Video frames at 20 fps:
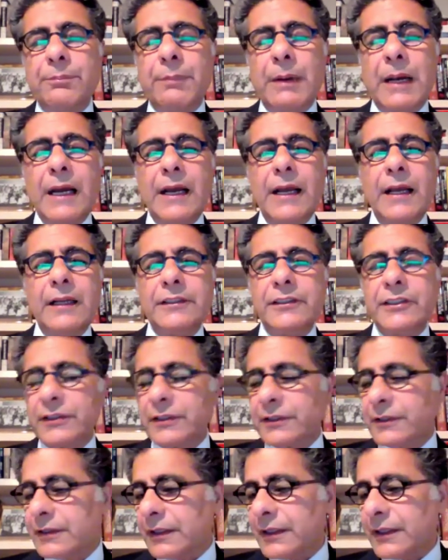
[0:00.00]
by,
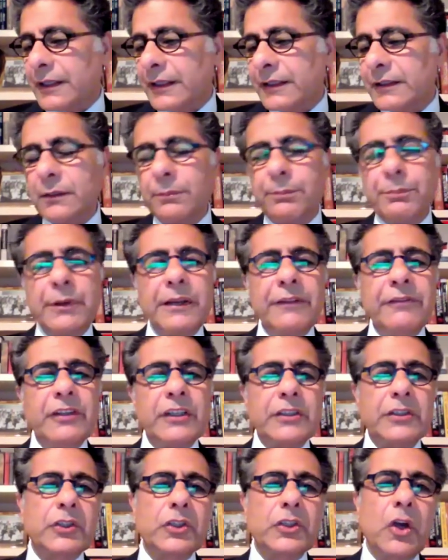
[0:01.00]
in the
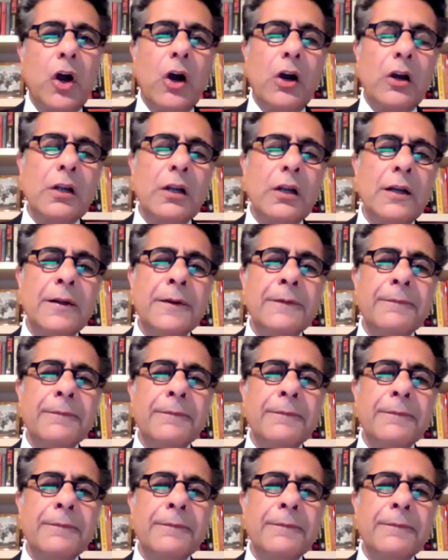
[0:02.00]
previous talk.